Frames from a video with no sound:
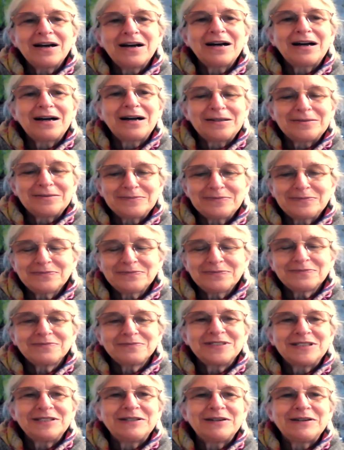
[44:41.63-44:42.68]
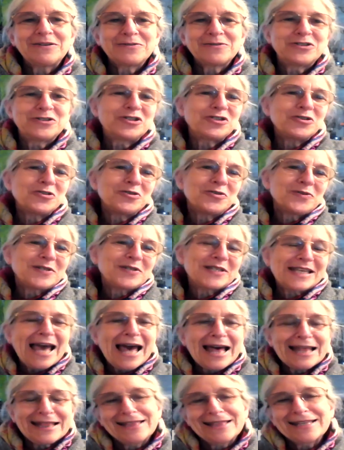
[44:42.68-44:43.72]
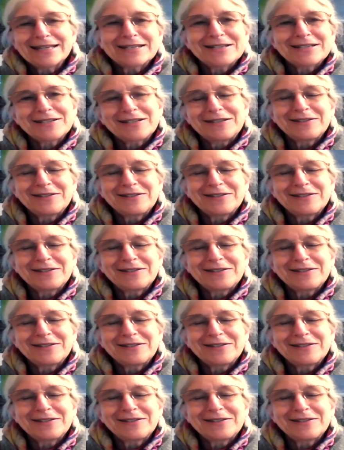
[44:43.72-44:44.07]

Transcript: um, you know, Jews, Catholics,